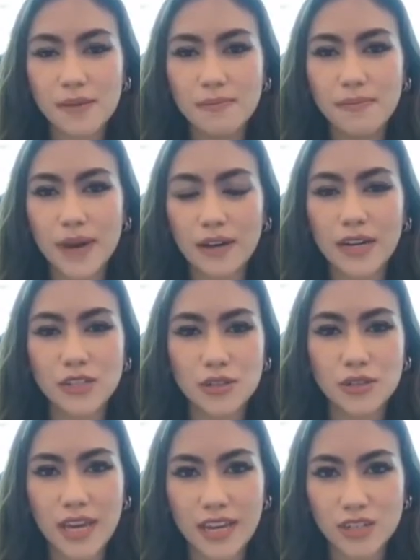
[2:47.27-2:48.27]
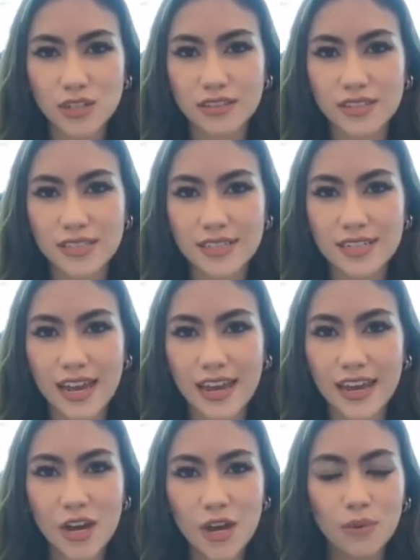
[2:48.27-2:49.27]
about education
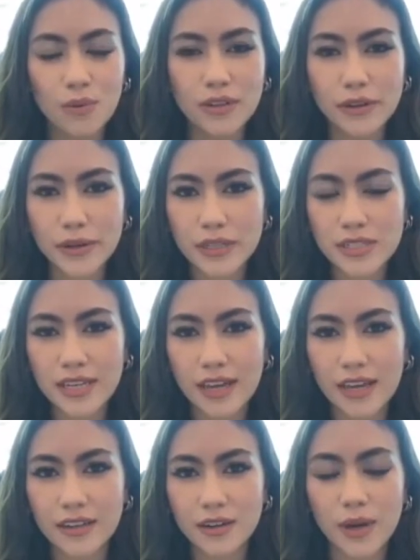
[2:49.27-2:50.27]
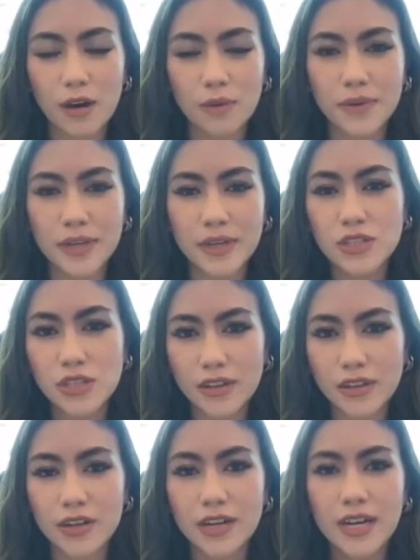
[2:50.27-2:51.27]
today. We're learning together, we're helping each
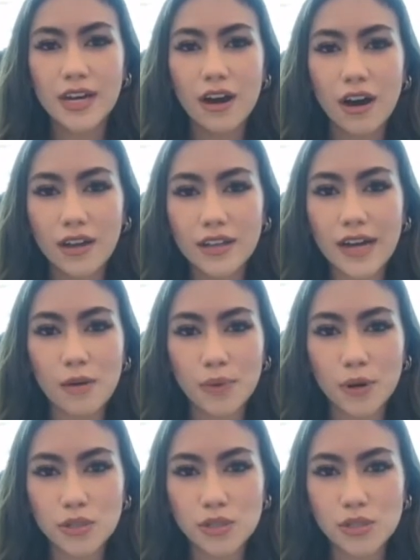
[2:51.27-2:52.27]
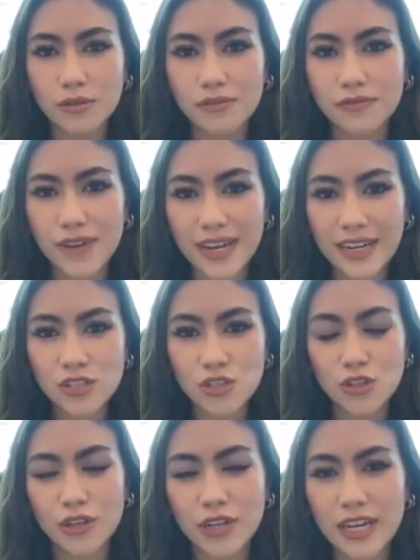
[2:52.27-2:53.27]
other on our personal finance
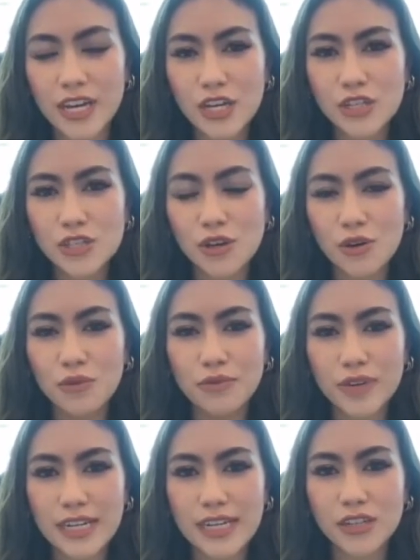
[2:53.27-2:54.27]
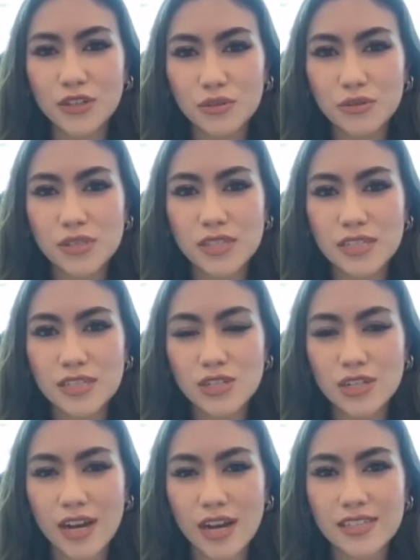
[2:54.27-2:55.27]
journey. So really use this
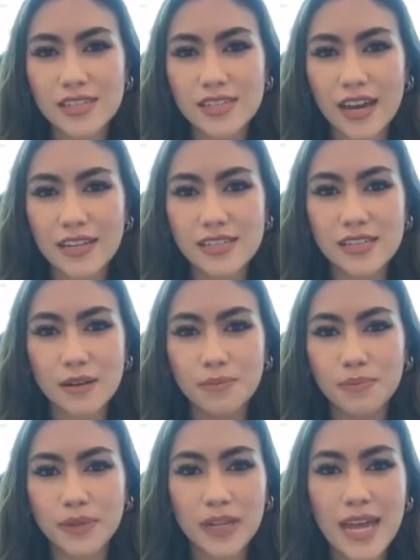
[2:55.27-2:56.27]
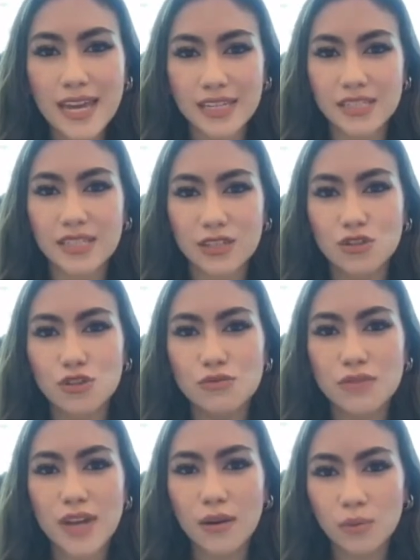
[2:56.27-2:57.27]
chance as a place to
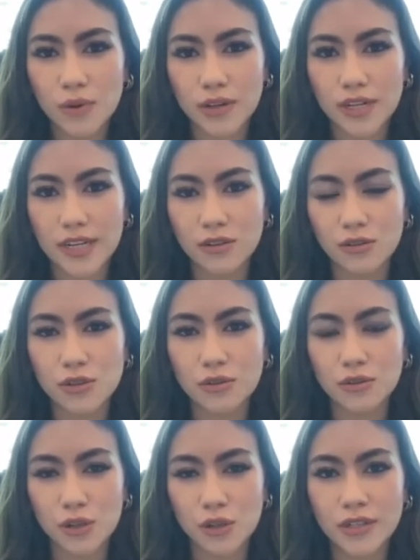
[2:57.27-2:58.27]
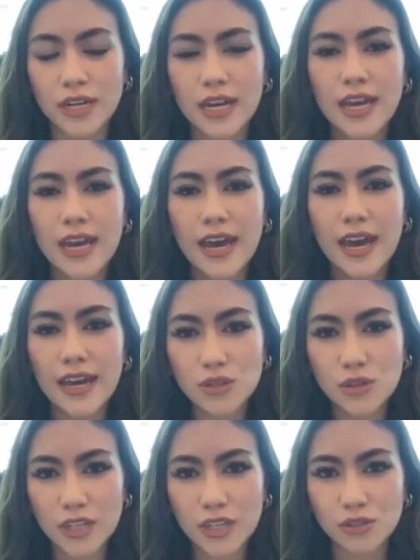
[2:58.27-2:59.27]
network and also learn
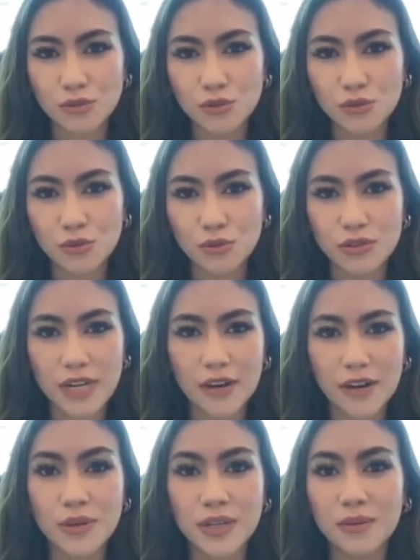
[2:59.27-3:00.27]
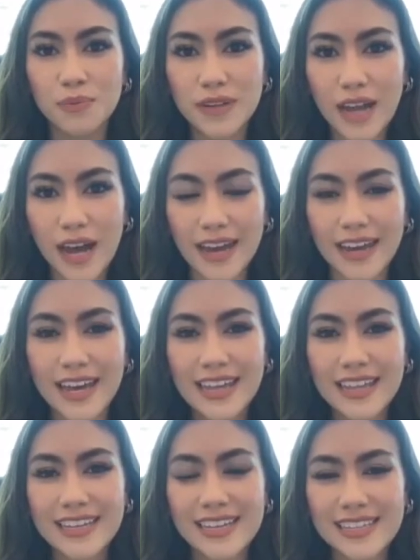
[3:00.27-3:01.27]
educational tools and how you can apply the